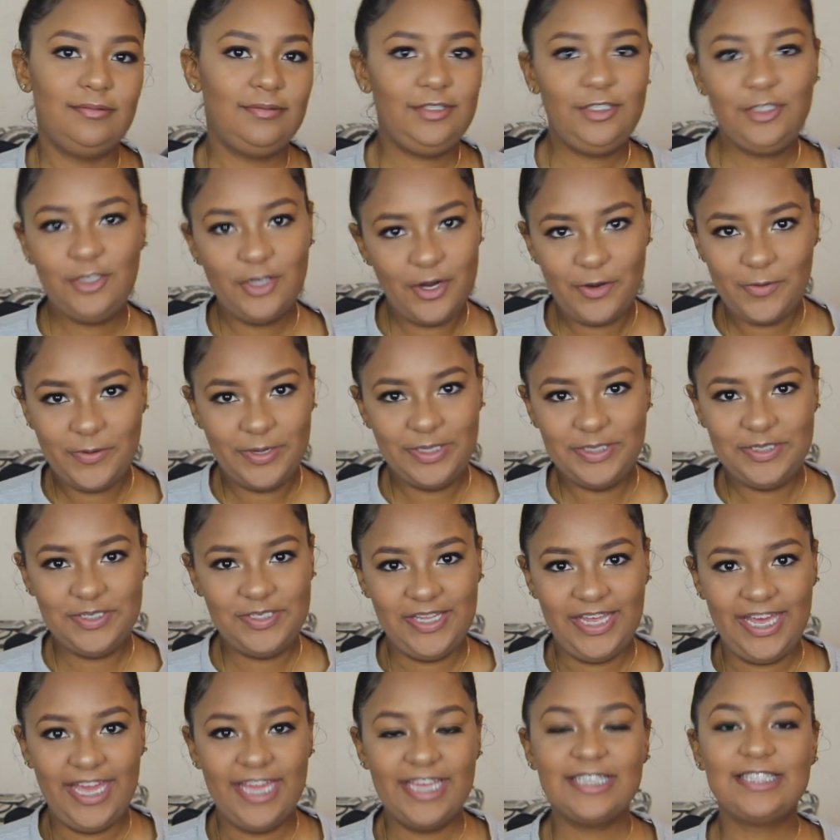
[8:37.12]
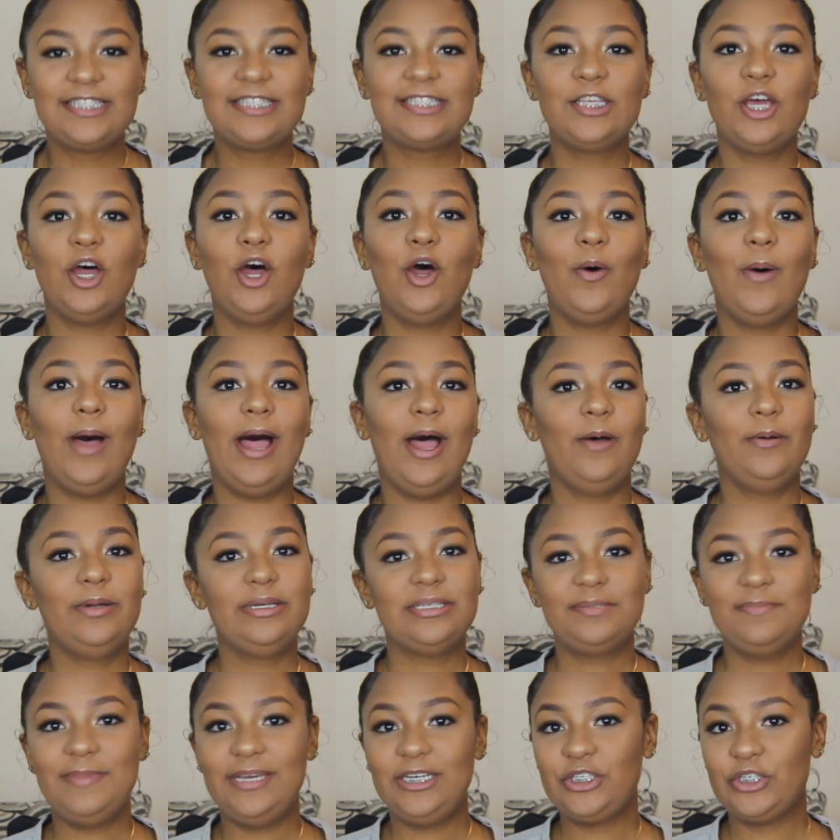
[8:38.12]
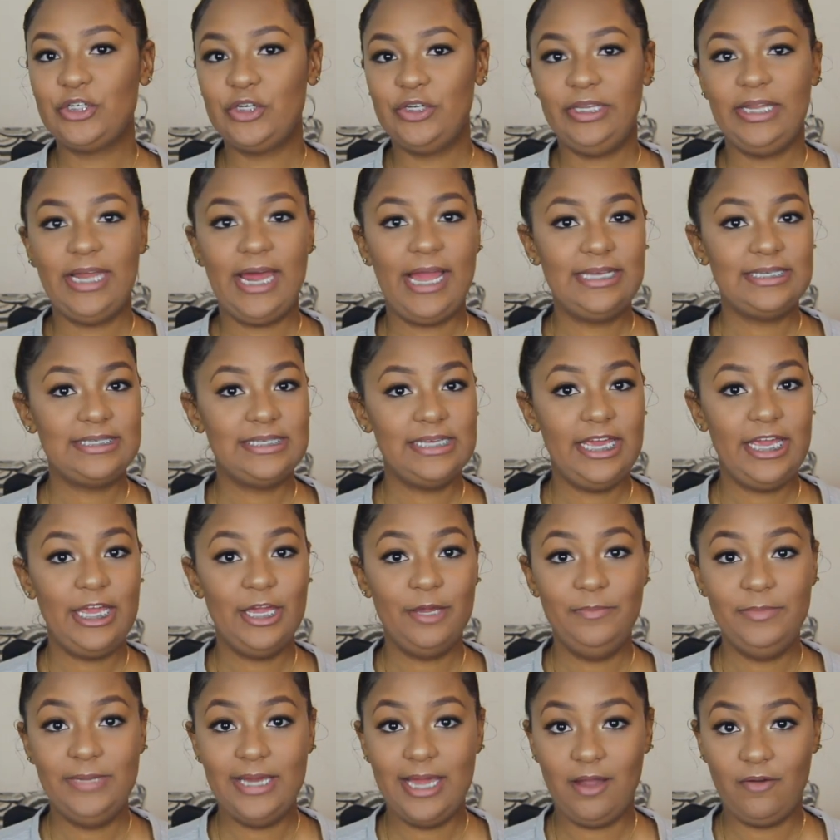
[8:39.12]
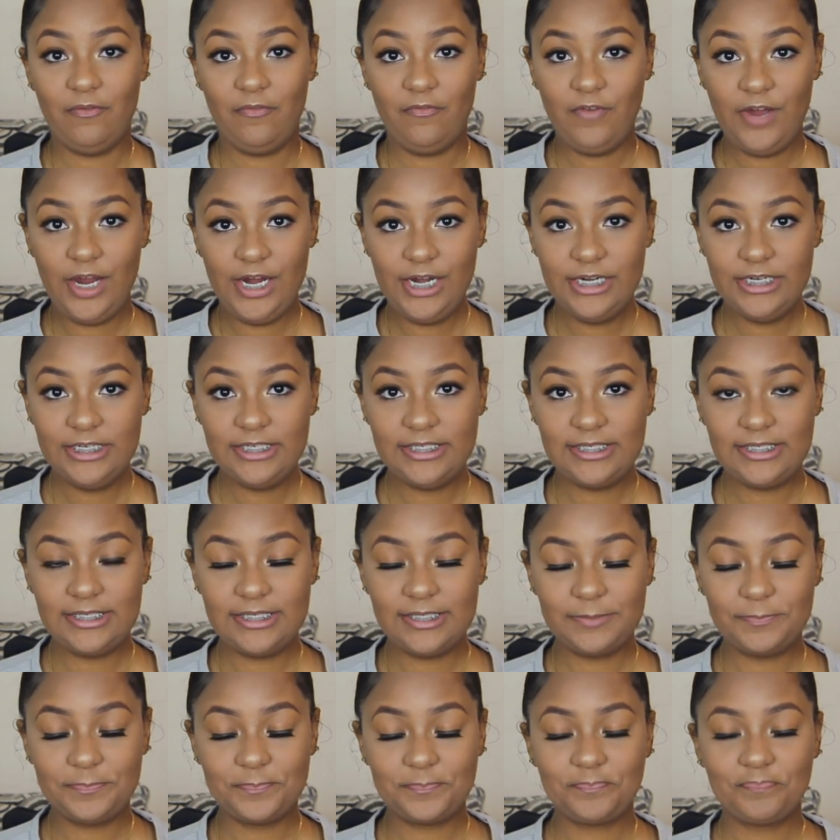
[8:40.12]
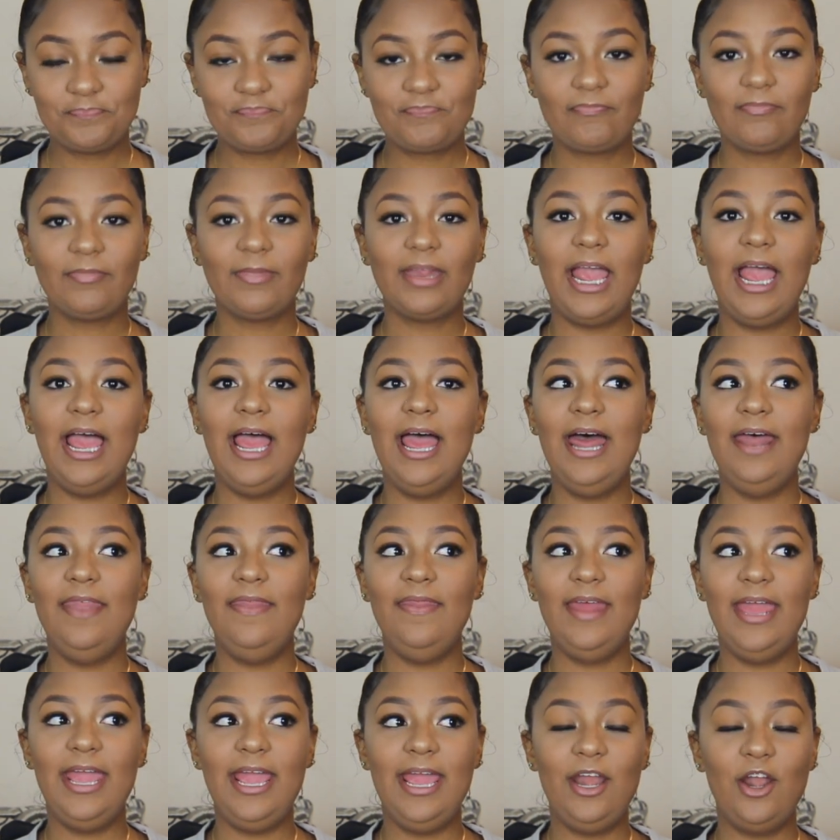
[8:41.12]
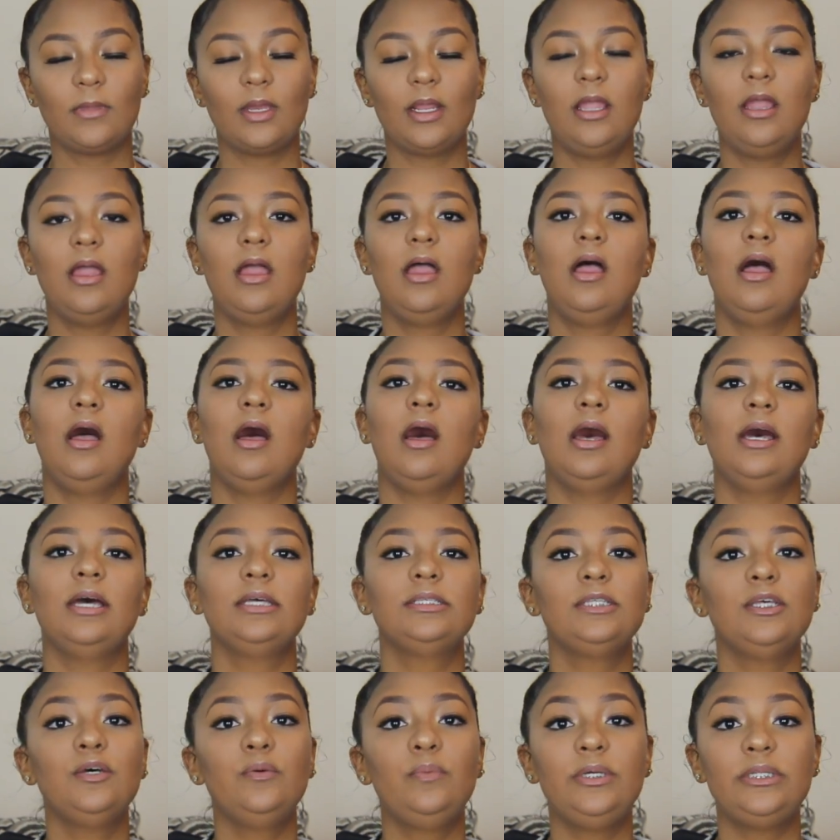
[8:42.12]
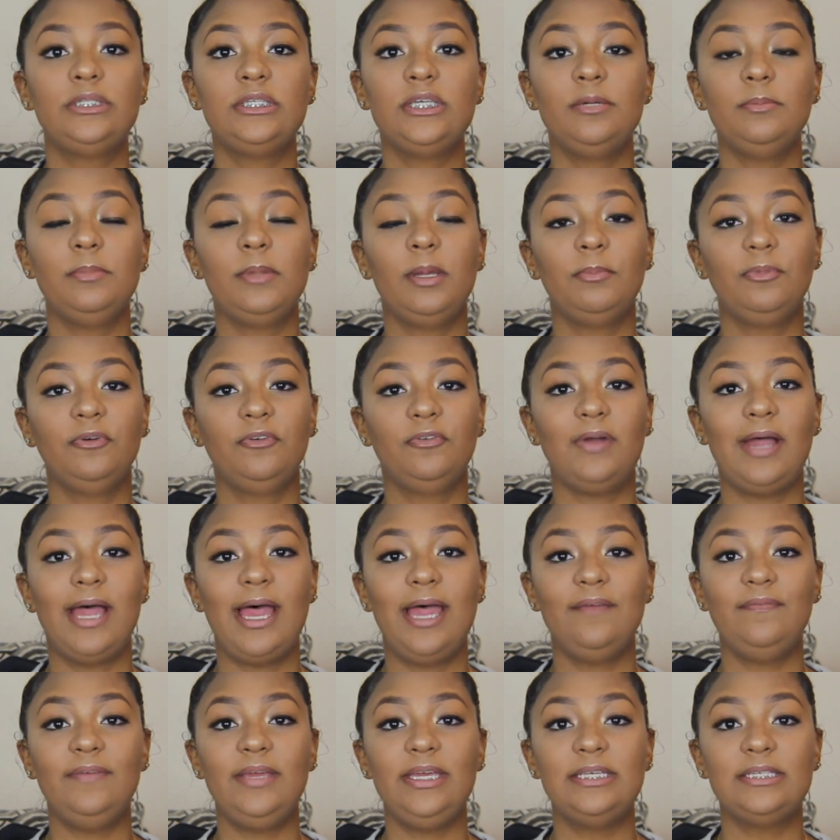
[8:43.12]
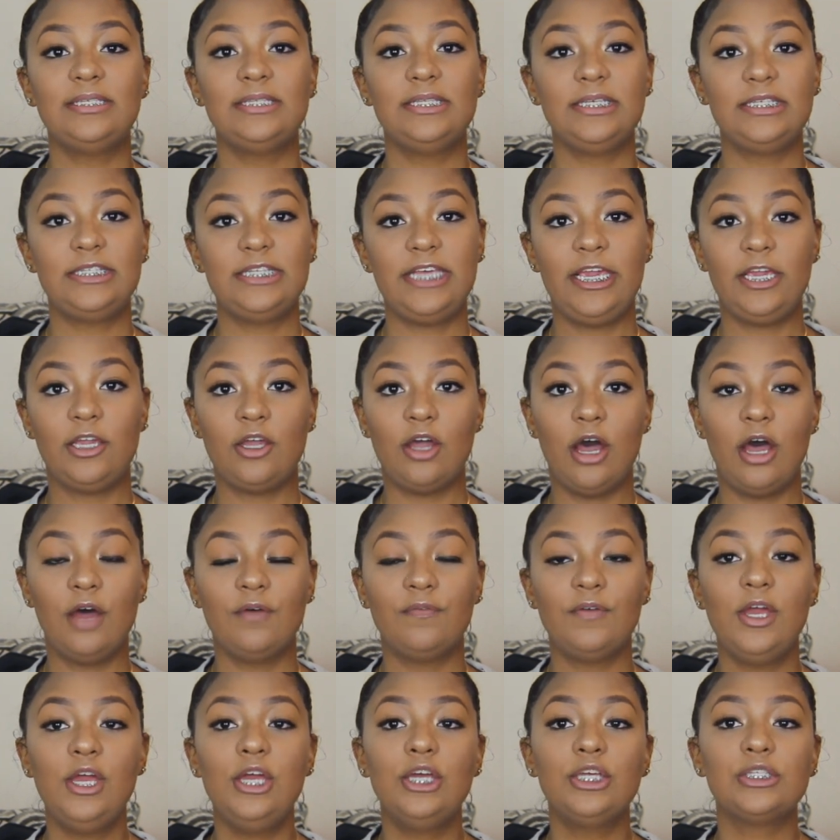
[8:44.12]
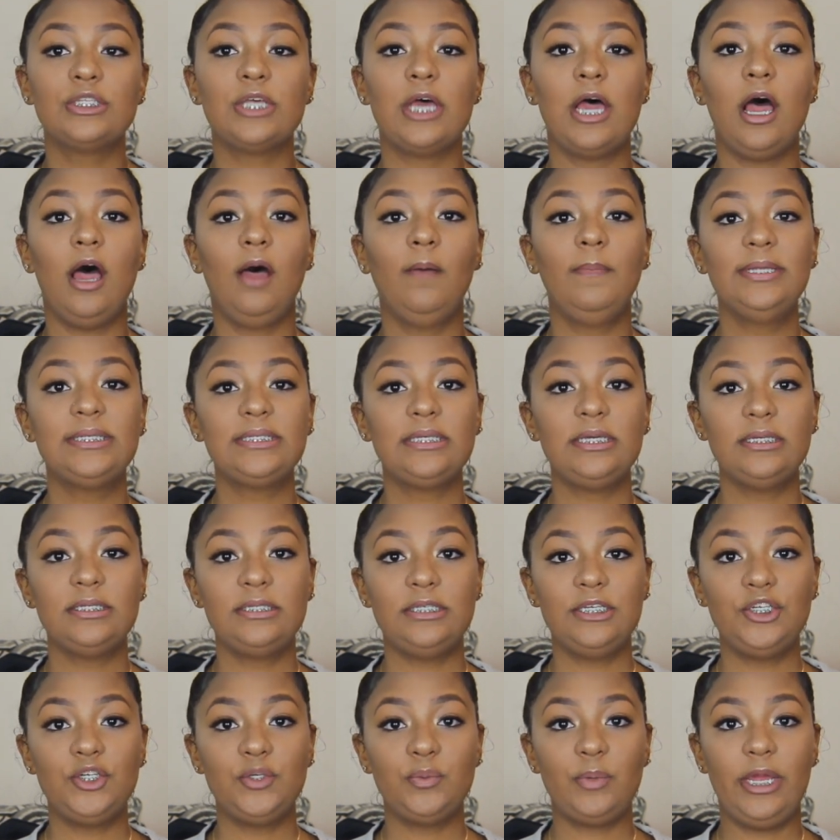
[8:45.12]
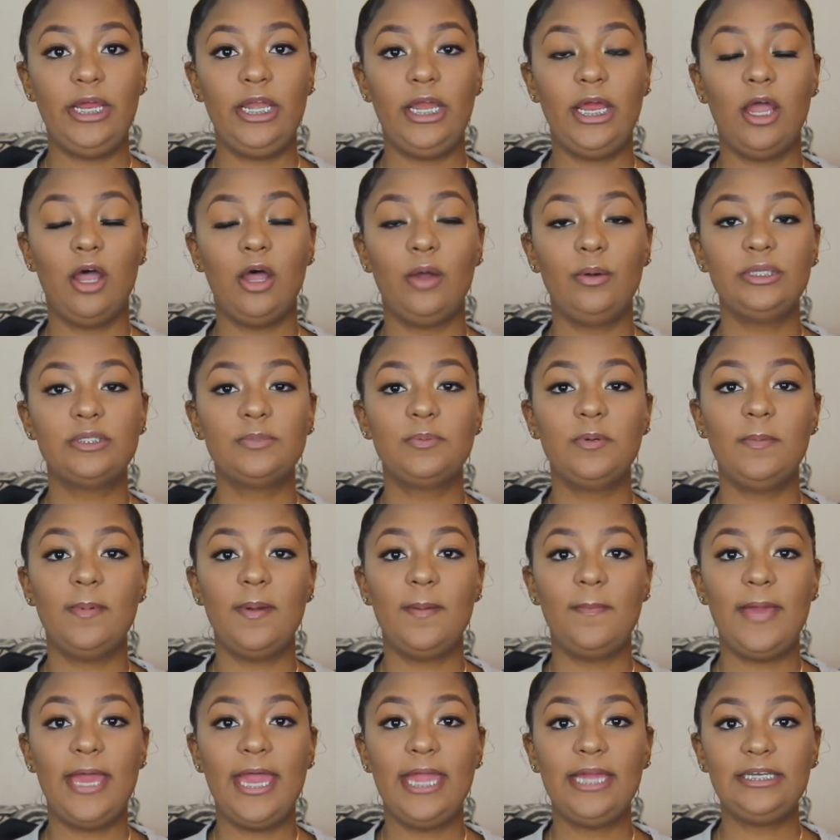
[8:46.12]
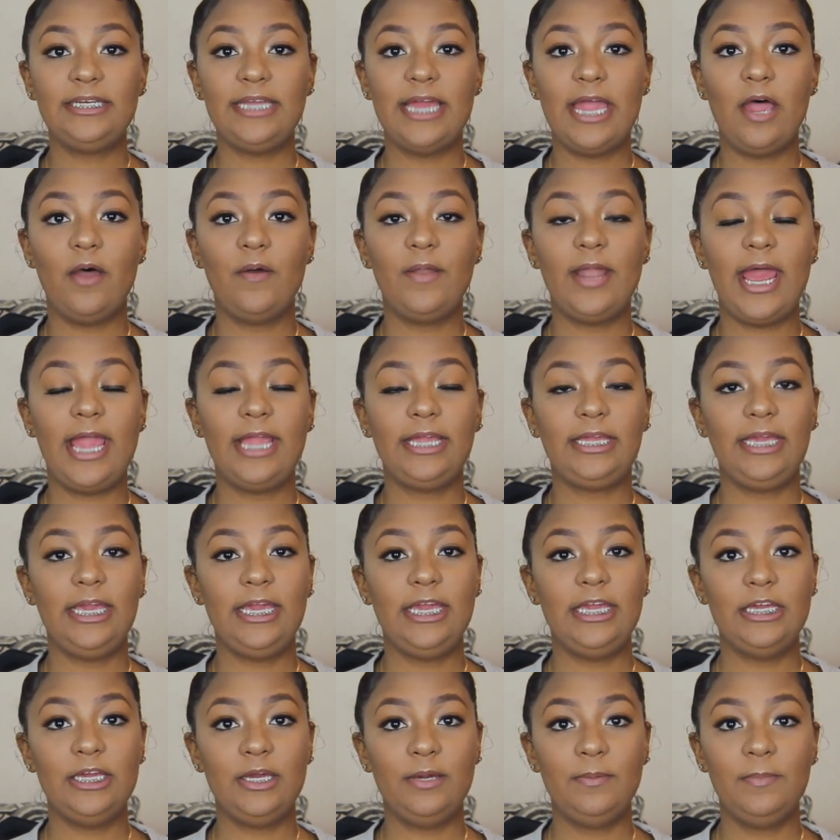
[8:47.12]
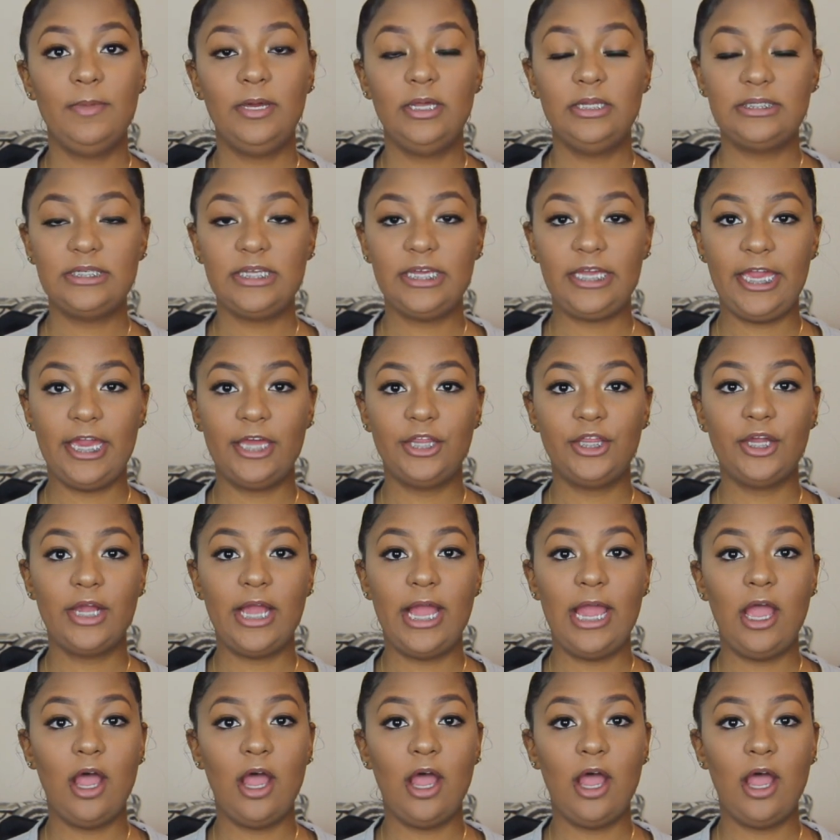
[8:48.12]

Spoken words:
You don't want to do that. So I always make sure that I sit him down first. And then also with tip number 5 is the takeoff. So I always get situated. I always put my bag down. I get him together.